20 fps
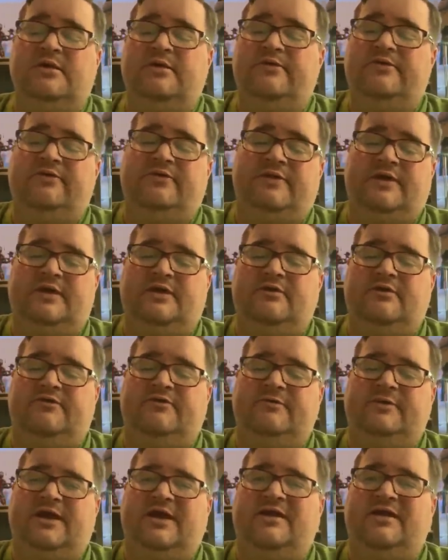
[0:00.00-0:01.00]
So thank you all
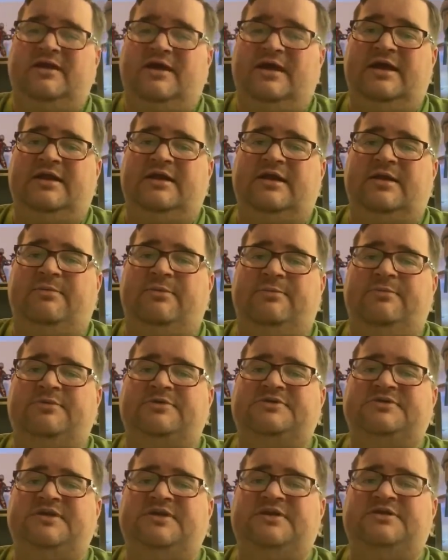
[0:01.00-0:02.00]
from Canada, and a couple
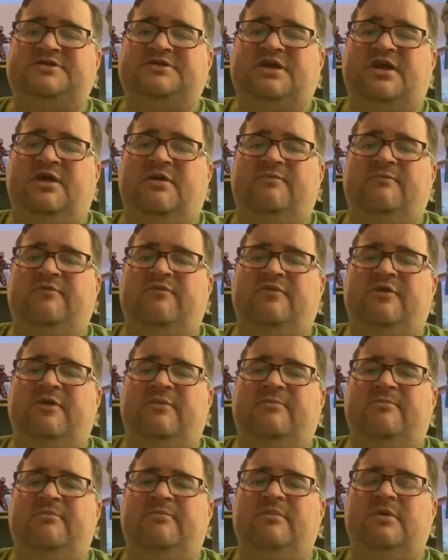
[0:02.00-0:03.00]
percentage come
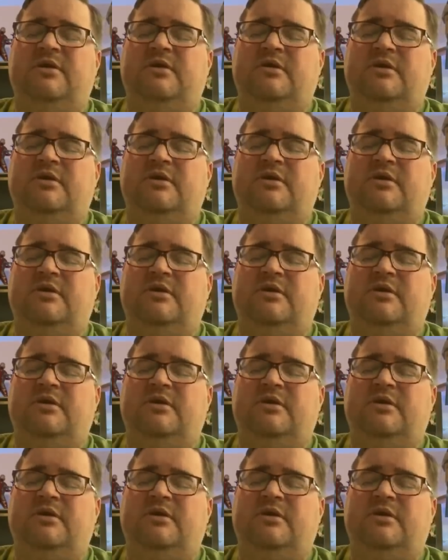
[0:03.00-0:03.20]
from